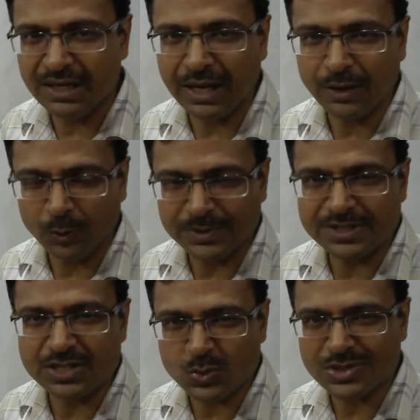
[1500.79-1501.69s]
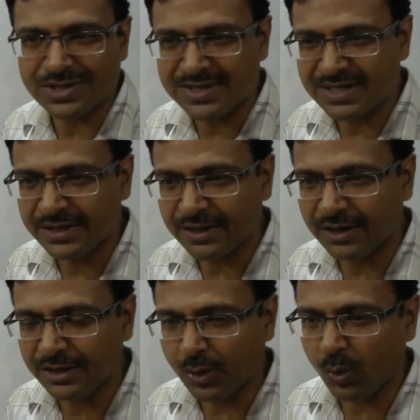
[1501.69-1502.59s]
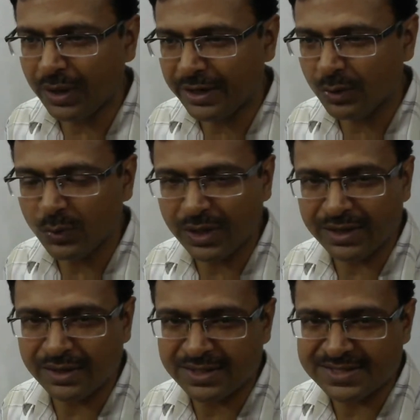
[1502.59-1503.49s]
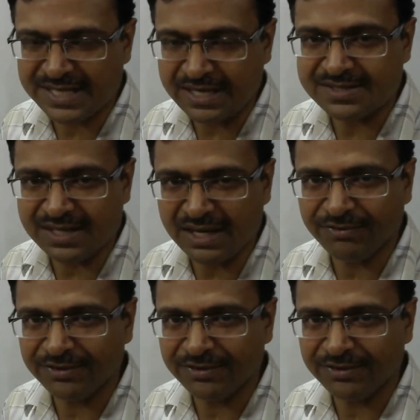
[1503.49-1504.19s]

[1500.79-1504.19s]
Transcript: I hope the situation is under control and you are staying safe.